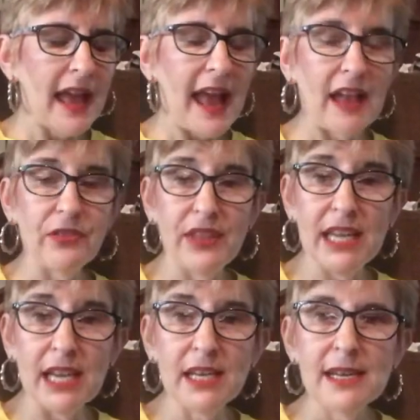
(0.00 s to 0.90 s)
and
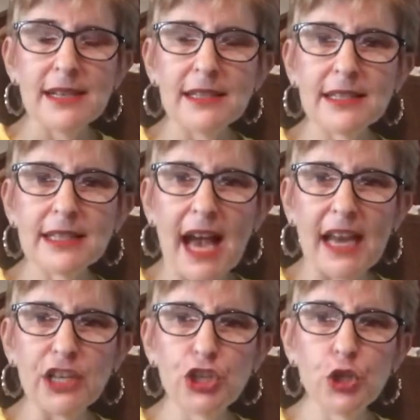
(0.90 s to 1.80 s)
then
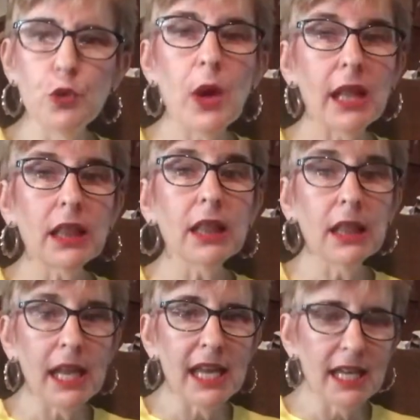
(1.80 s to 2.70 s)
decided to
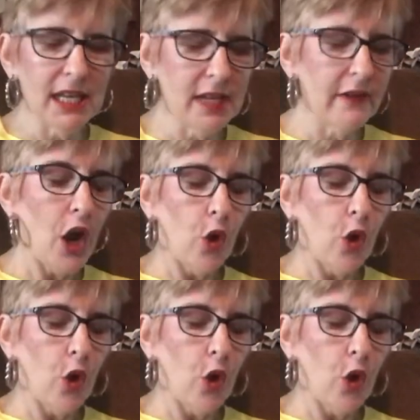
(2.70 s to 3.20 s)
leave